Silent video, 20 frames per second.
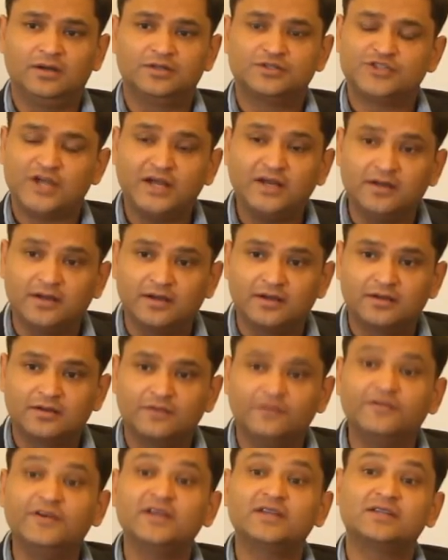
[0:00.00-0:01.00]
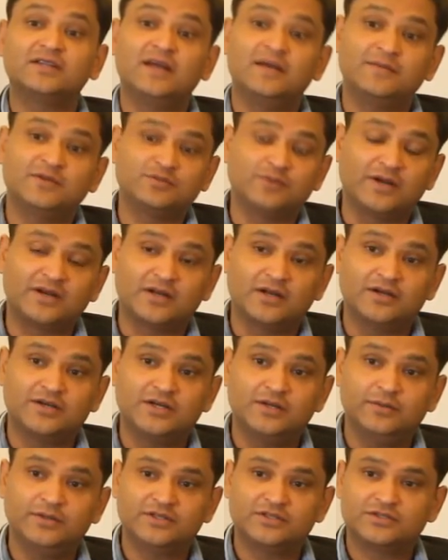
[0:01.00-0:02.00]
China. Vietnam is one
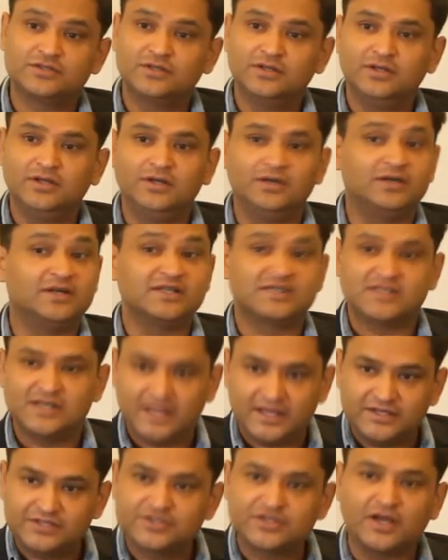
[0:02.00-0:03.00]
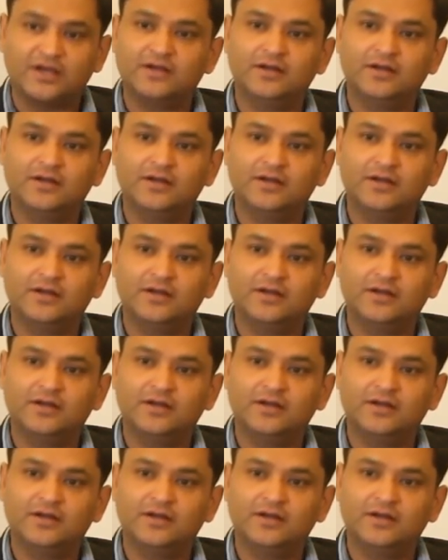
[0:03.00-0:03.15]
country which dislikes China.